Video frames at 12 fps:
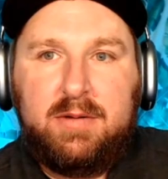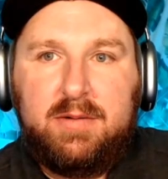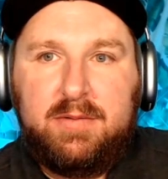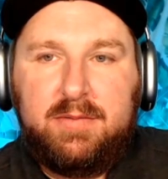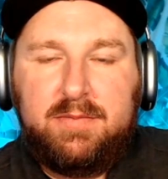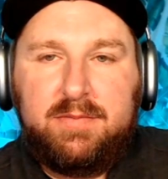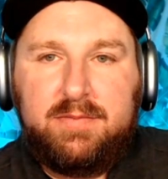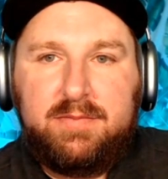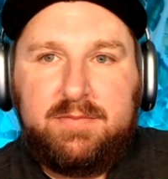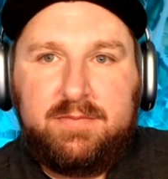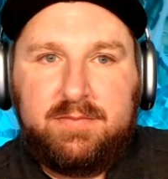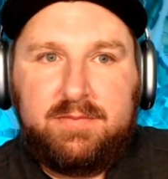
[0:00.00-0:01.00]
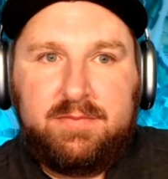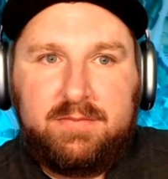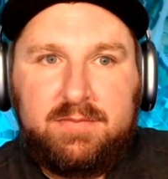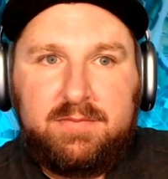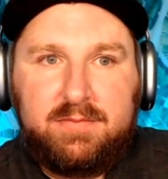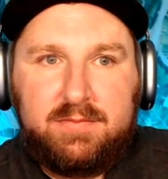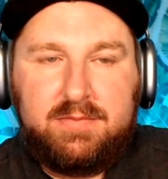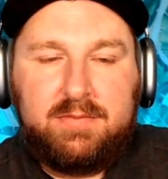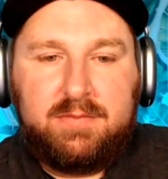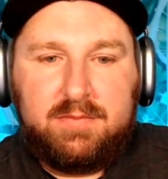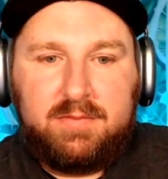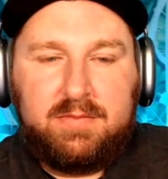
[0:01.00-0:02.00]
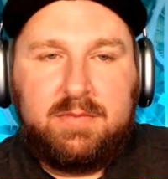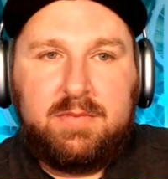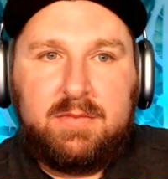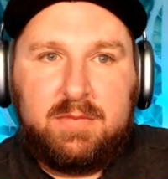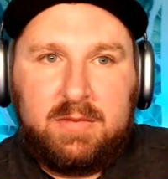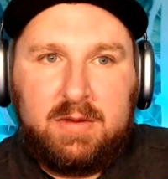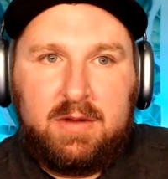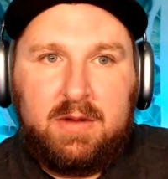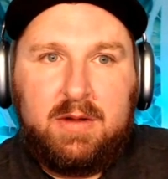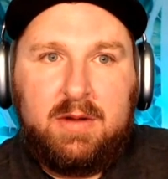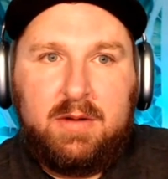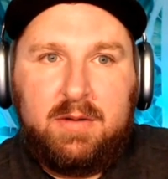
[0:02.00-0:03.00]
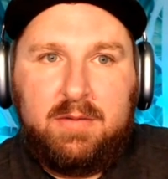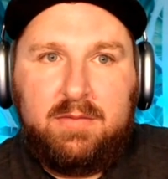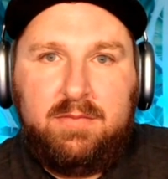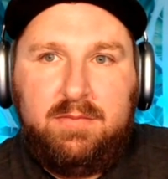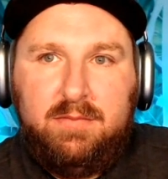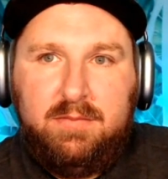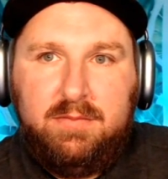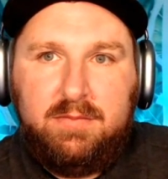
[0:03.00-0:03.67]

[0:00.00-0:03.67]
(silent)